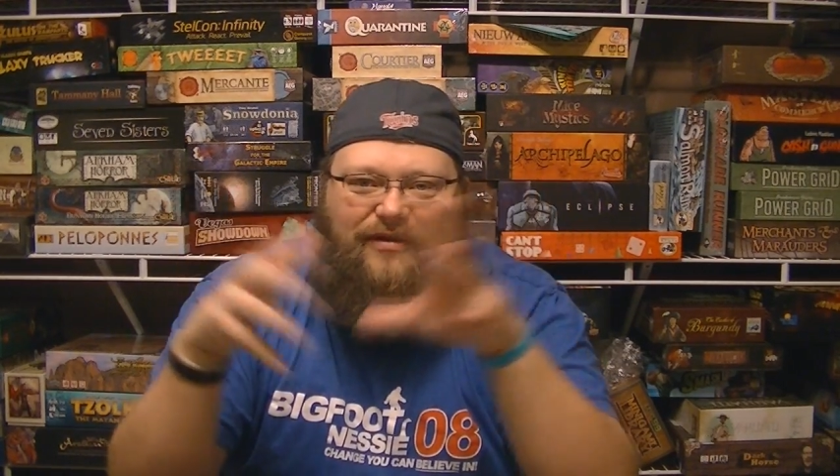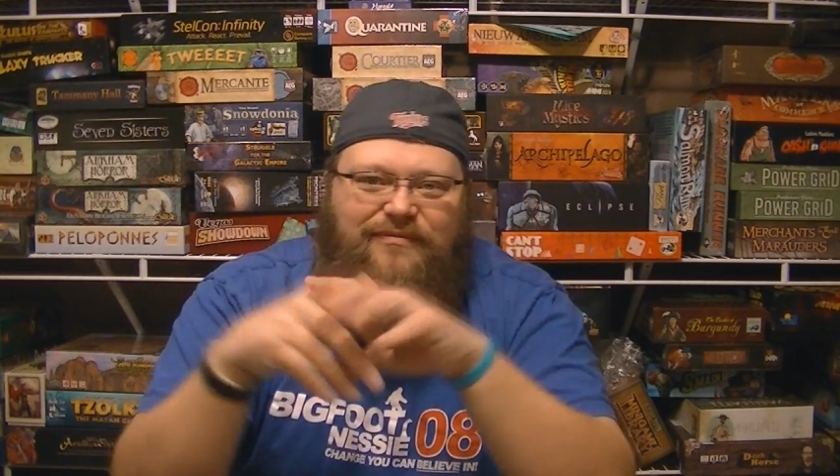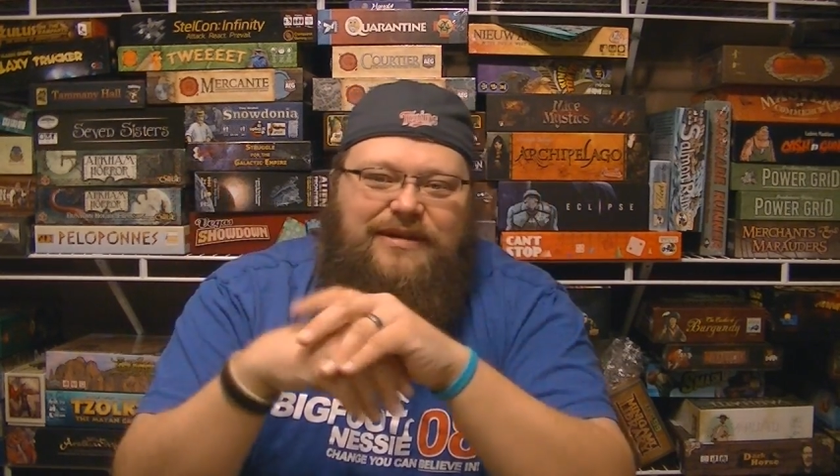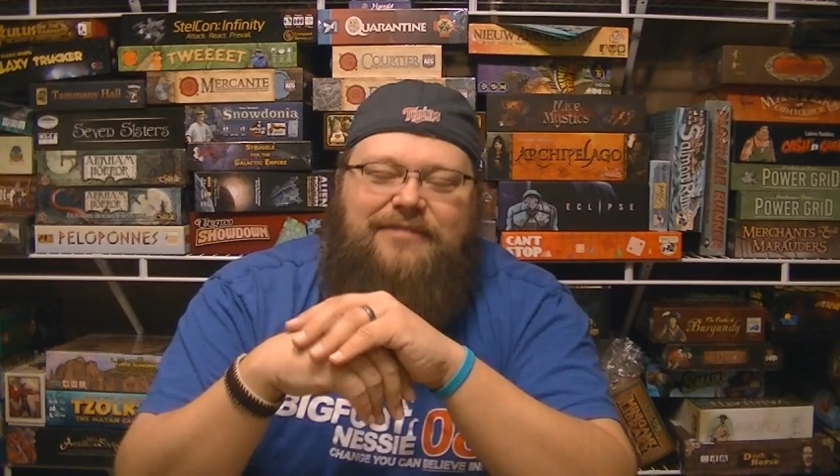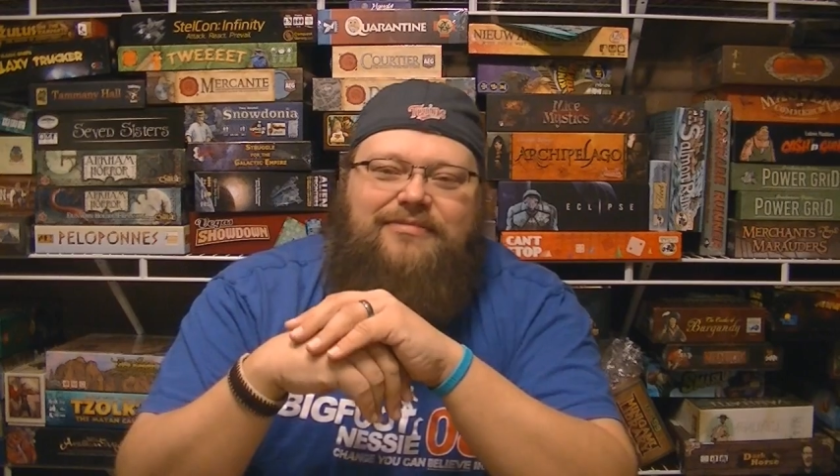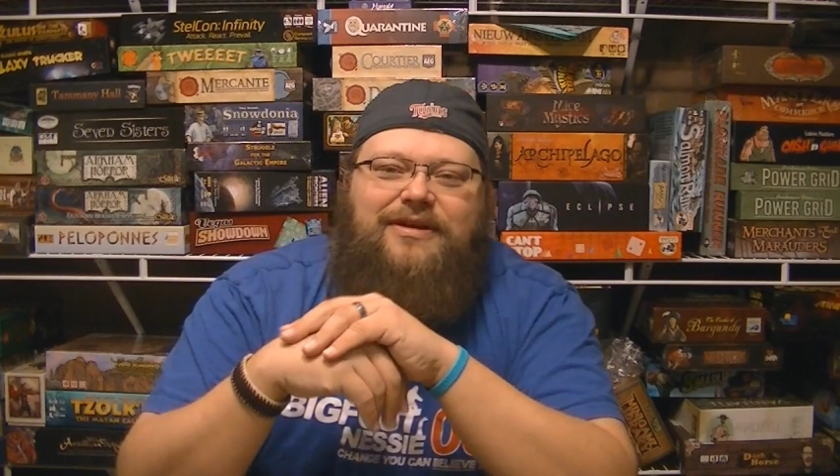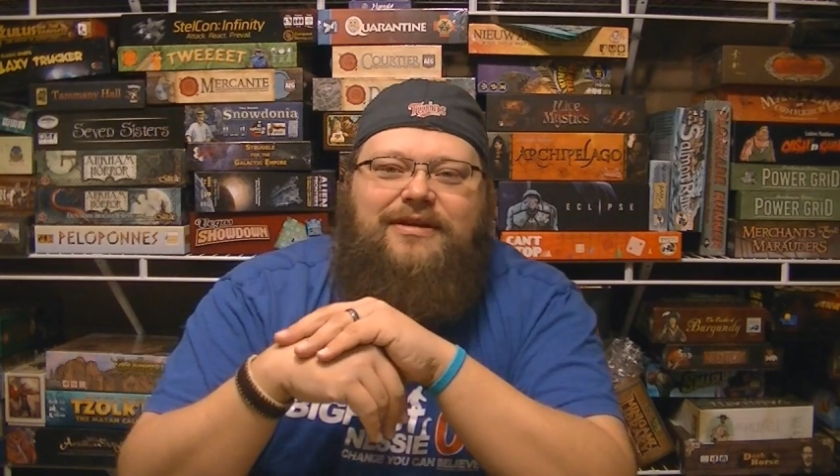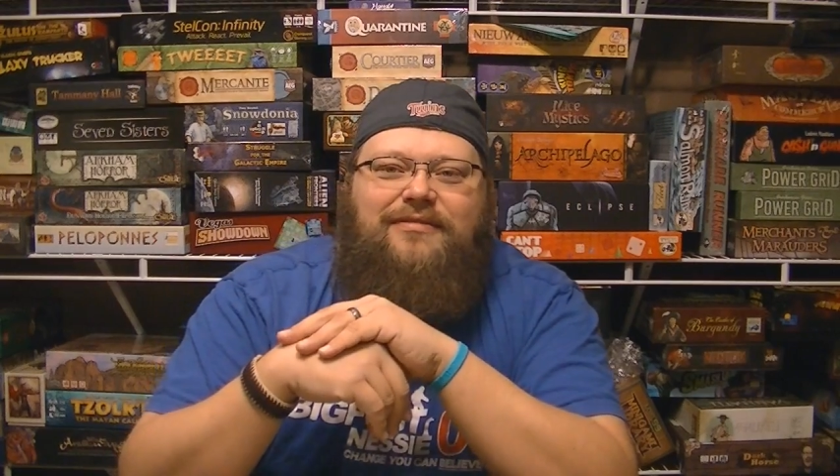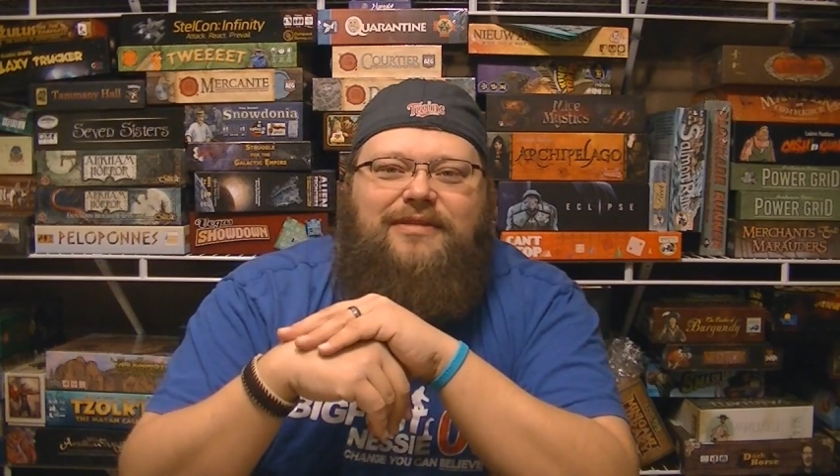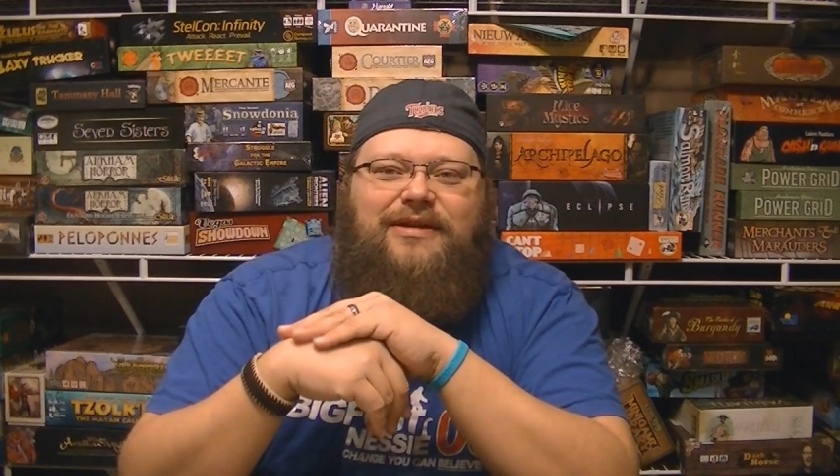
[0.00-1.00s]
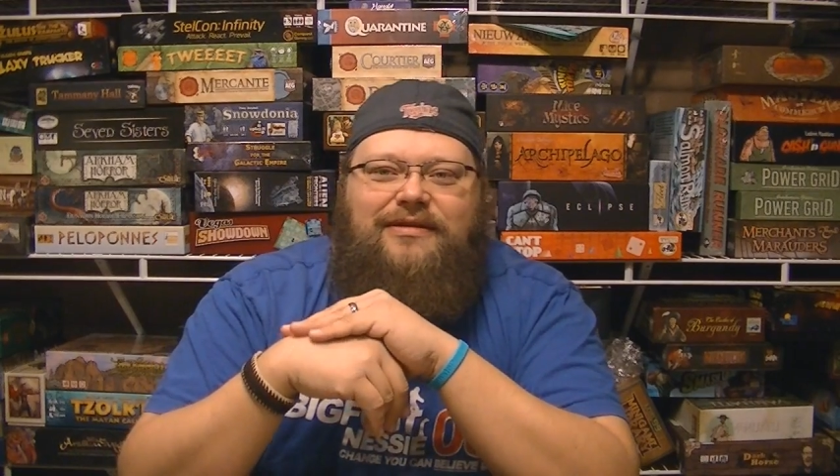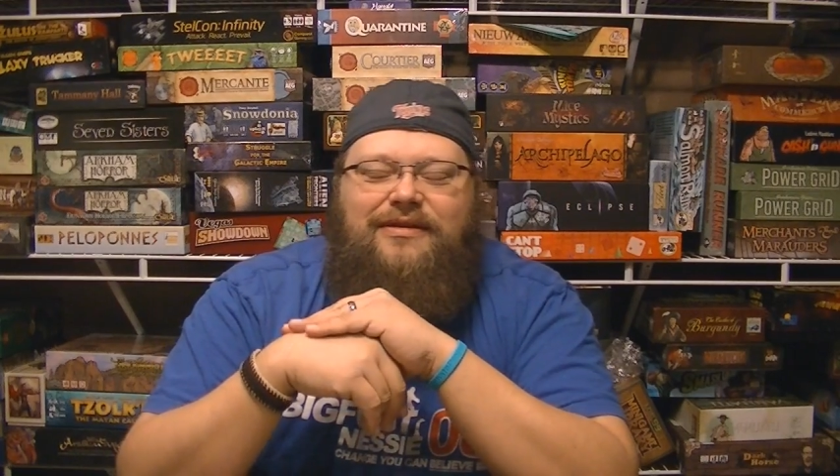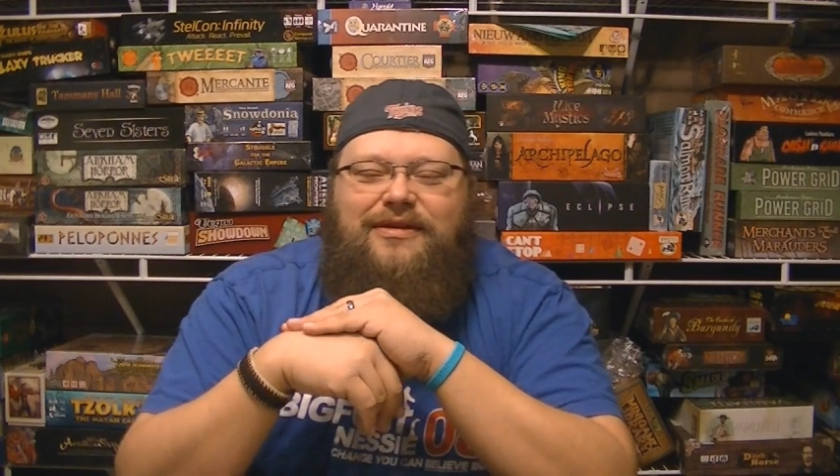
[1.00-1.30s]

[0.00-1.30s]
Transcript: of me, but I mean,